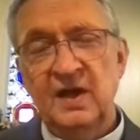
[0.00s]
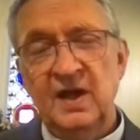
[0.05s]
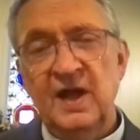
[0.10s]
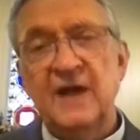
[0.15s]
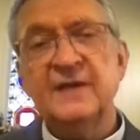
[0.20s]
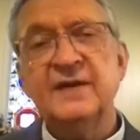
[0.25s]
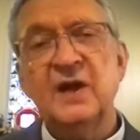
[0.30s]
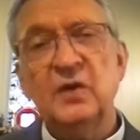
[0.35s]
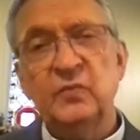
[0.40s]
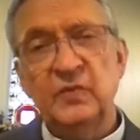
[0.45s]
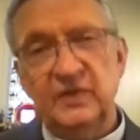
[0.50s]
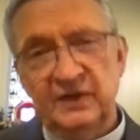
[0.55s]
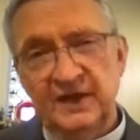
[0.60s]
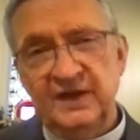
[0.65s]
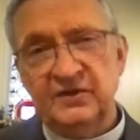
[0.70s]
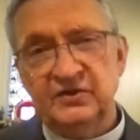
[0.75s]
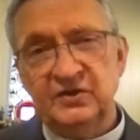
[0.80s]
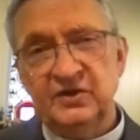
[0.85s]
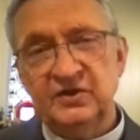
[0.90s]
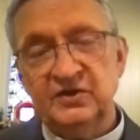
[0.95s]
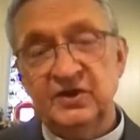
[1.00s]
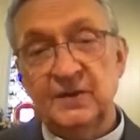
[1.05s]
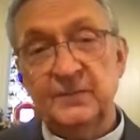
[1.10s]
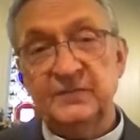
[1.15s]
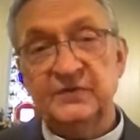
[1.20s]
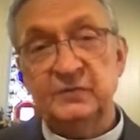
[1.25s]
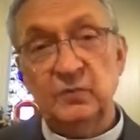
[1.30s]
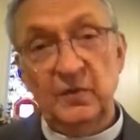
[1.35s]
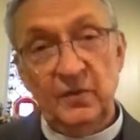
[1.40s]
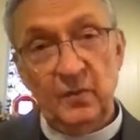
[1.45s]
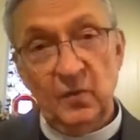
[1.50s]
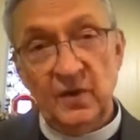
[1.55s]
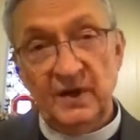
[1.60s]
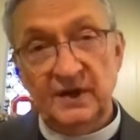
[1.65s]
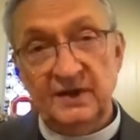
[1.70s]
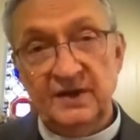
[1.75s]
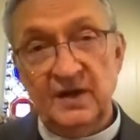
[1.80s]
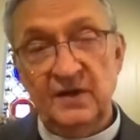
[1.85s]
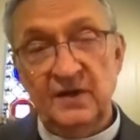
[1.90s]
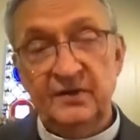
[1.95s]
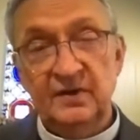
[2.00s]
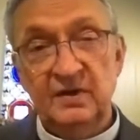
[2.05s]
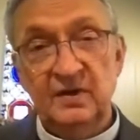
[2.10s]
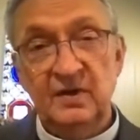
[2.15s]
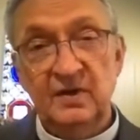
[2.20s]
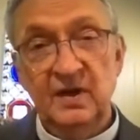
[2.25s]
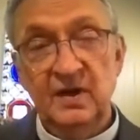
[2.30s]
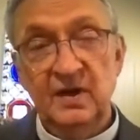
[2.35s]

and our relationships with one another